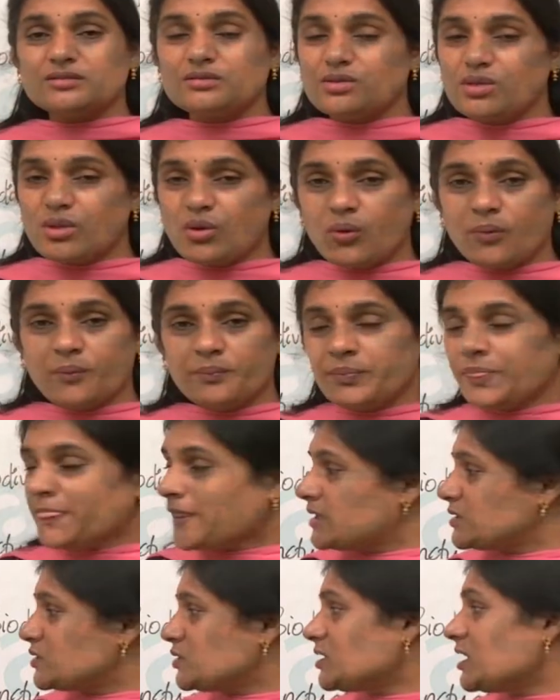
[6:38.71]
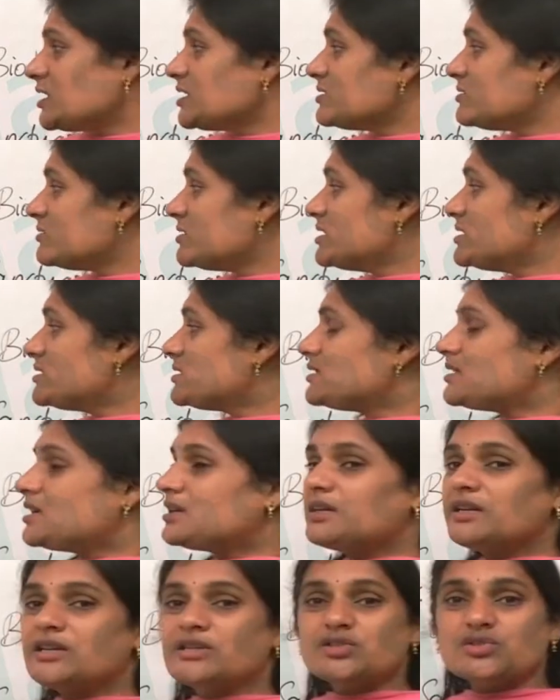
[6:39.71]
No. So that is the reason
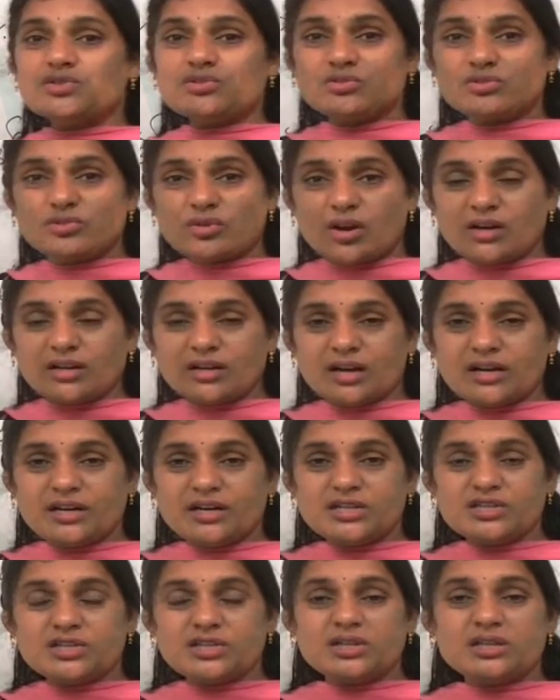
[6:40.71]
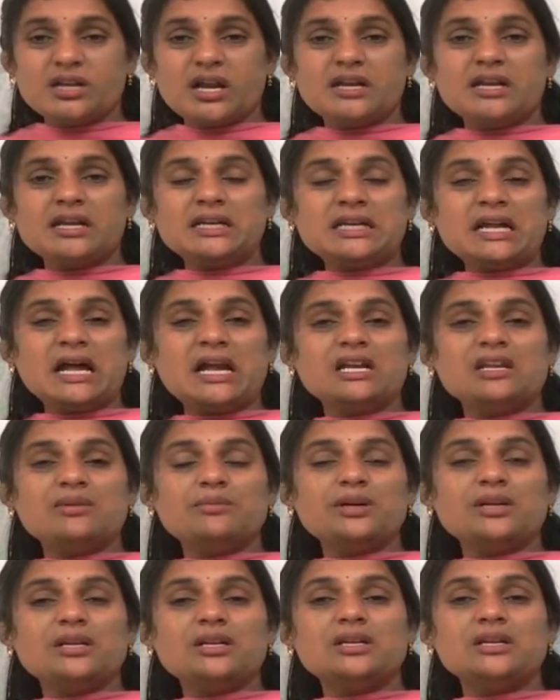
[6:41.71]
that leads to drought condition, and it
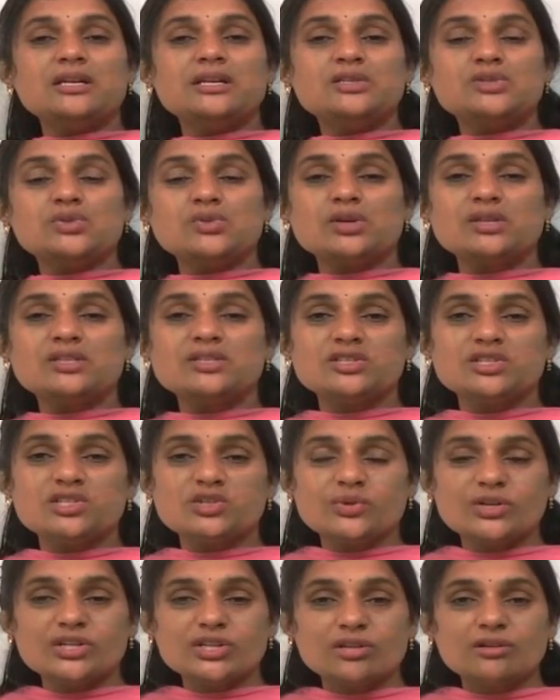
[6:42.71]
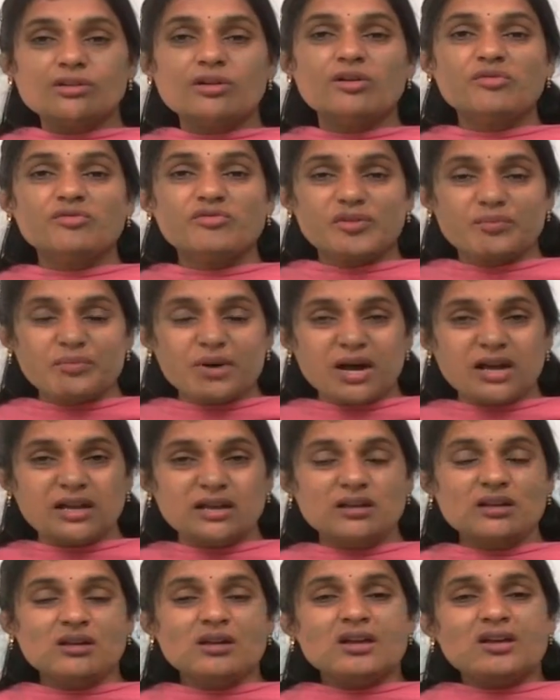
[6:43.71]
ultimately leads to a situation called
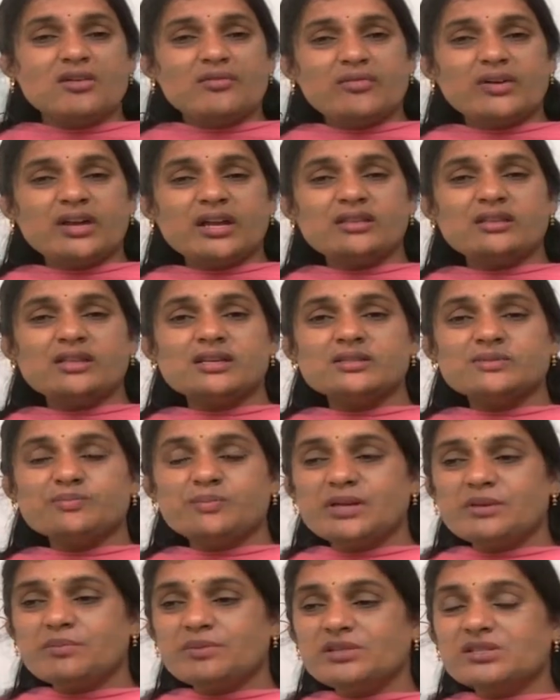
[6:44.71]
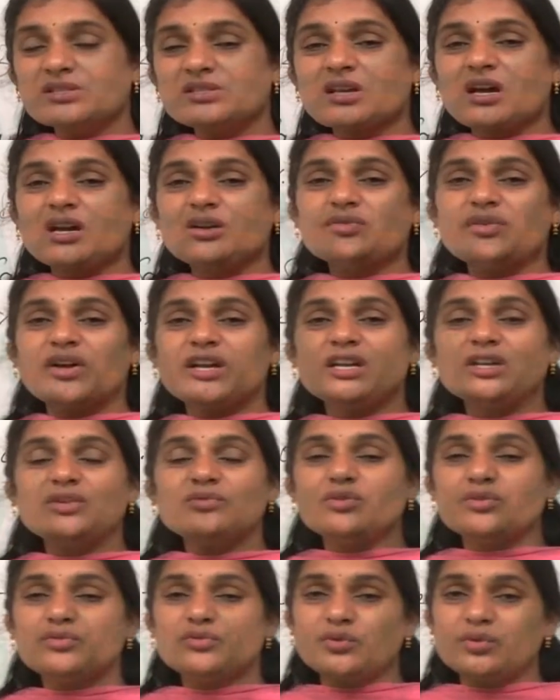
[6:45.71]
famine, where these people start fighting
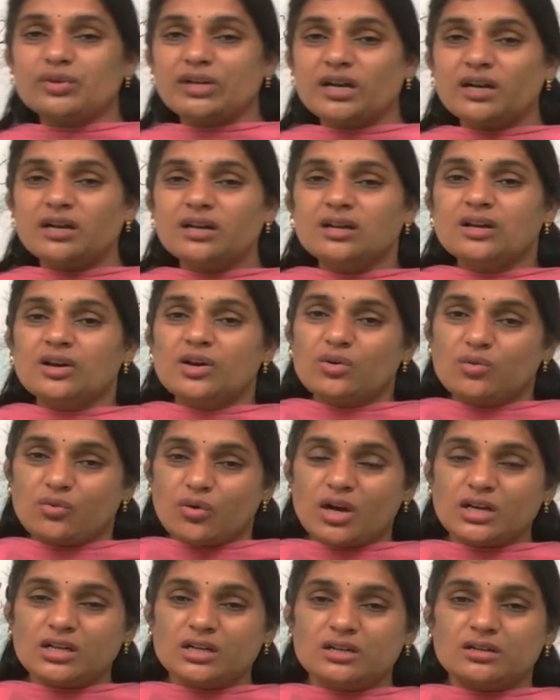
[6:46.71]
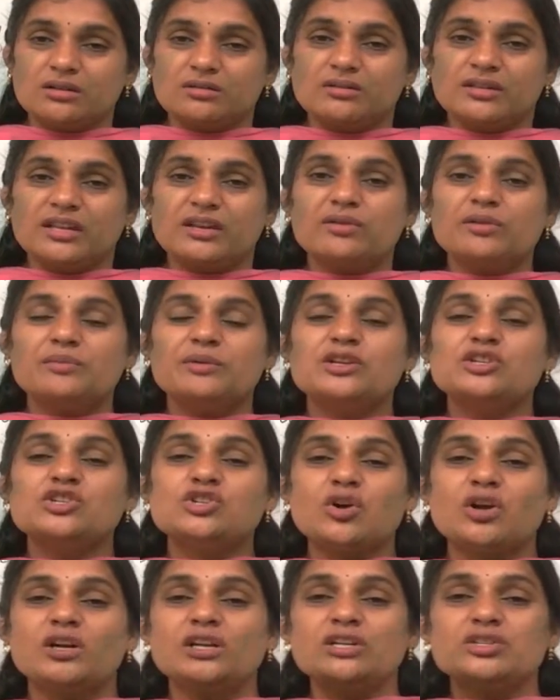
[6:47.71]
for food and water. There will be a
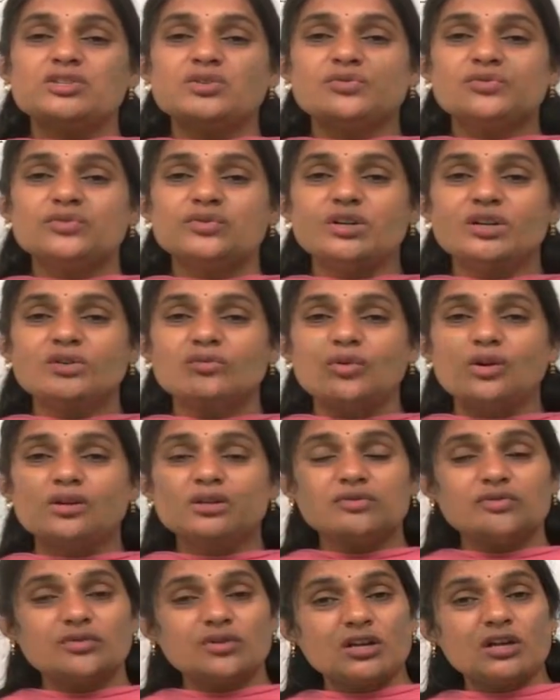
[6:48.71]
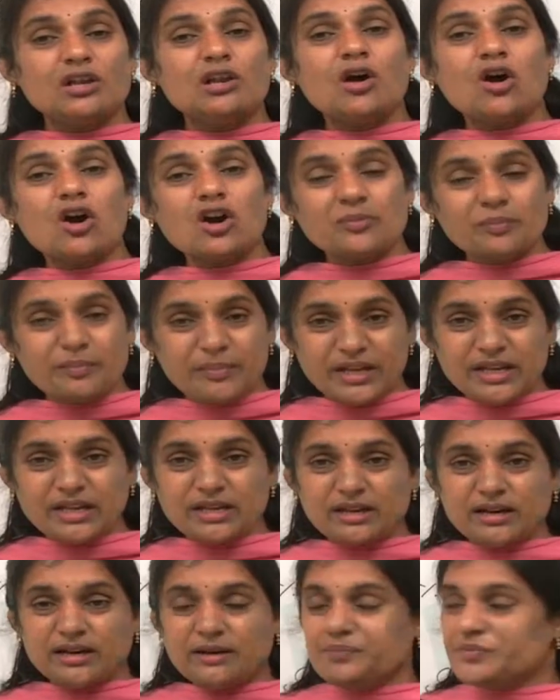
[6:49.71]
shortage of food and water for a long
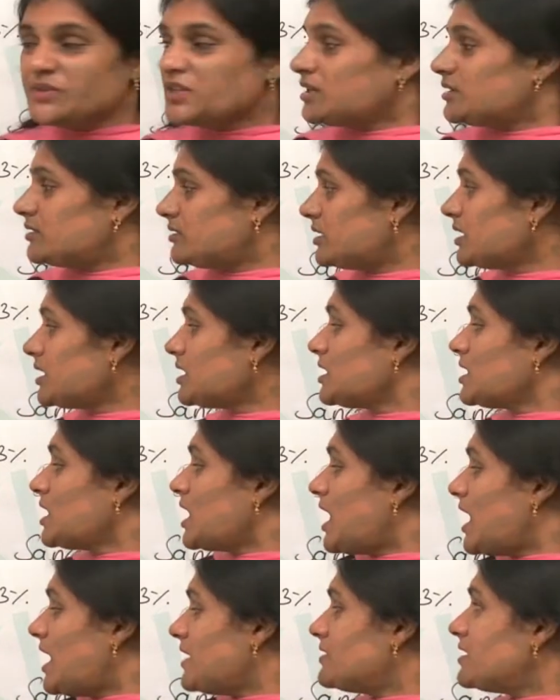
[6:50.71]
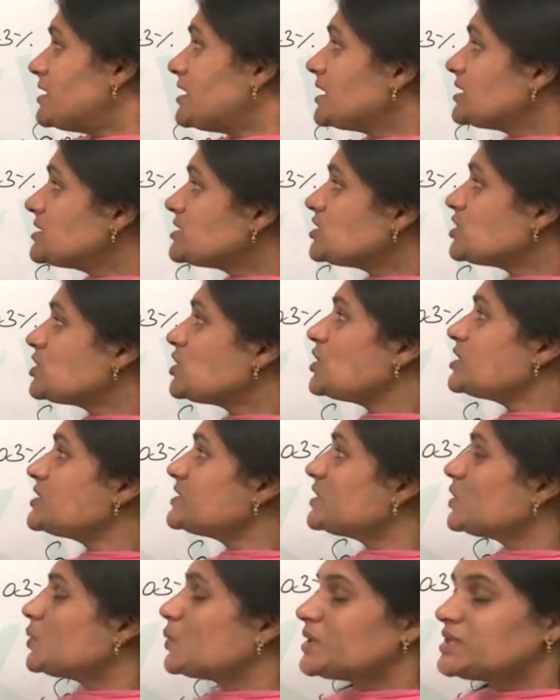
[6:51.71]
period, right? And the next
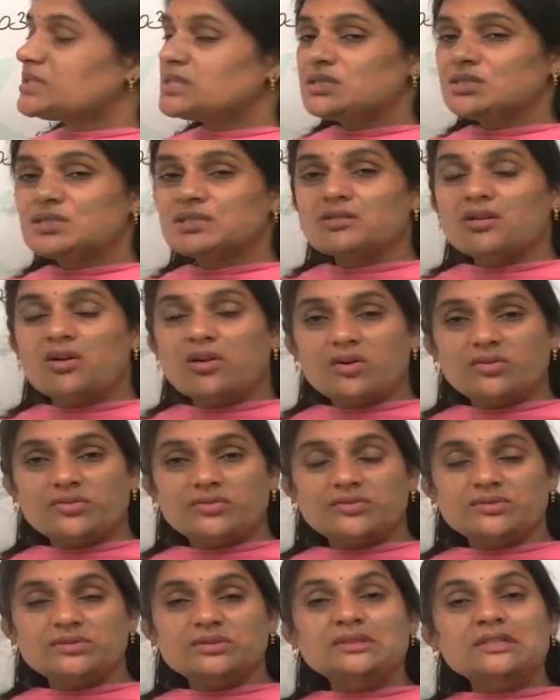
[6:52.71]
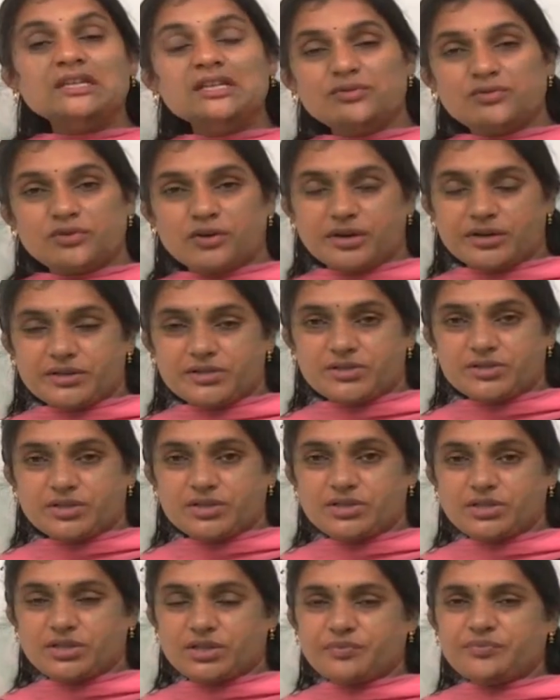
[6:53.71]
consequence of
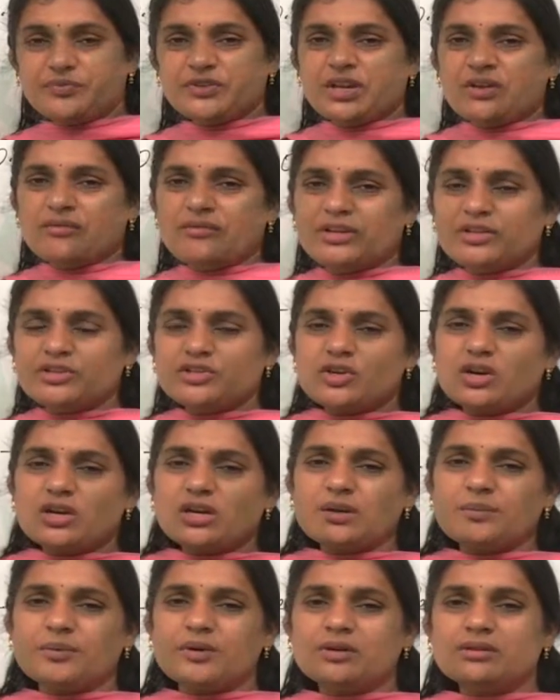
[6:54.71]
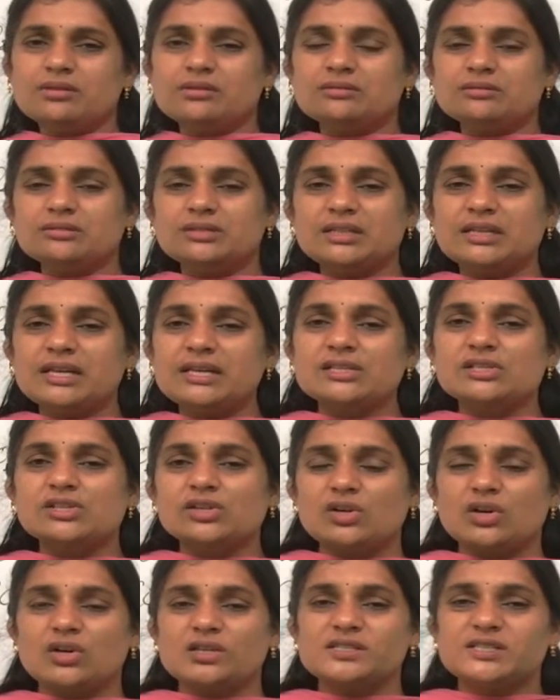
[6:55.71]
deforestation. When you talk about the next
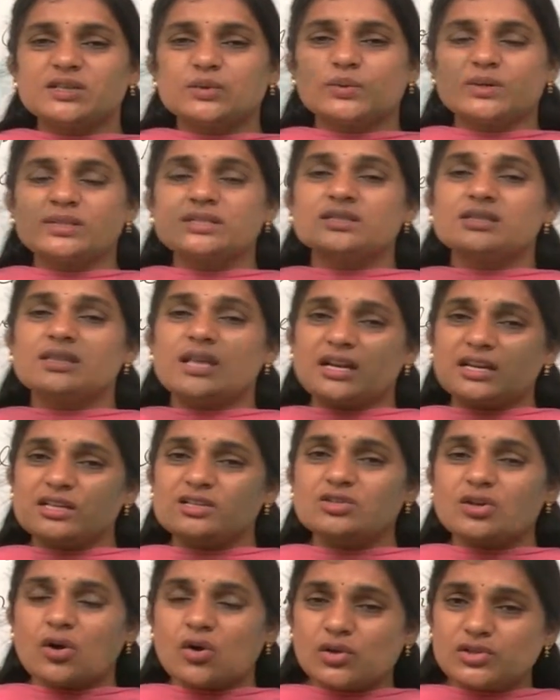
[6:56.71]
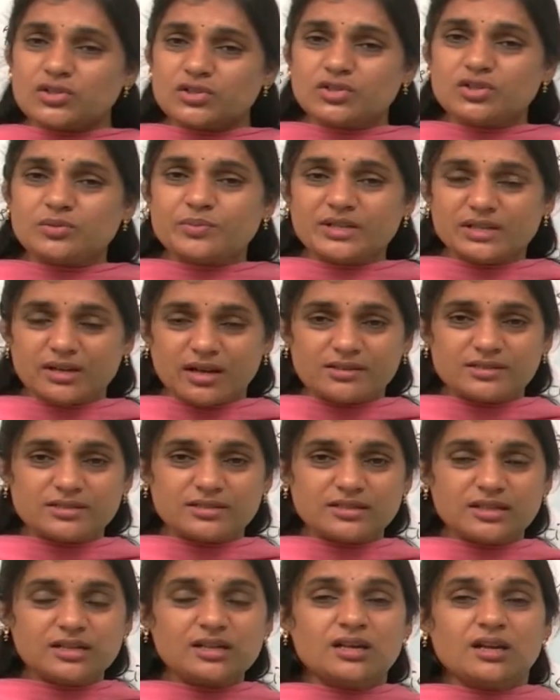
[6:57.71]
consequence, that is also to be
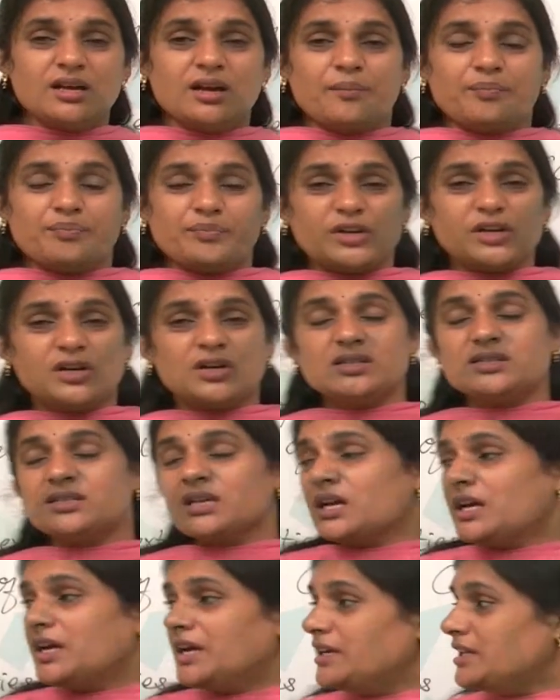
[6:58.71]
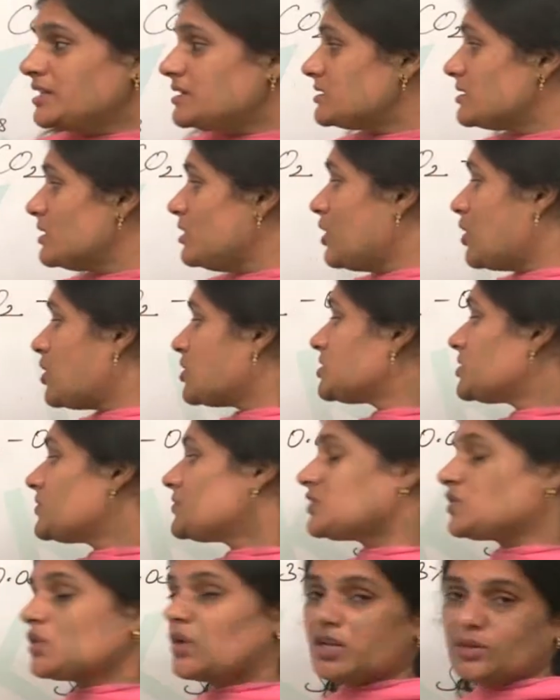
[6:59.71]
considered, because it is loss of
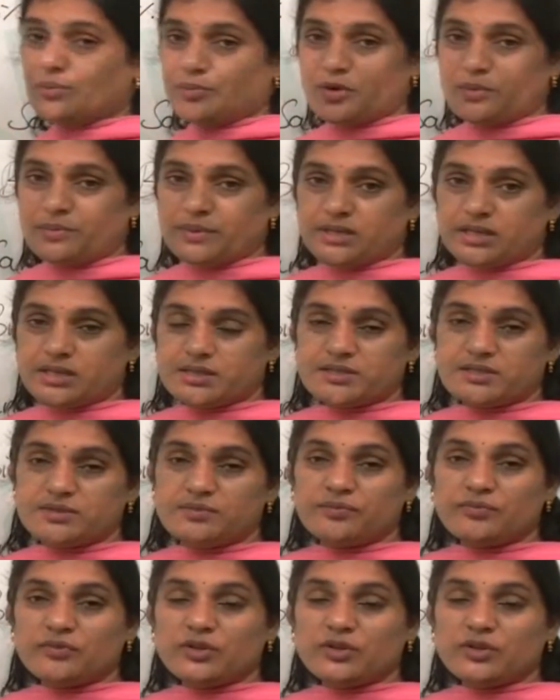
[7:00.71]
soil properties.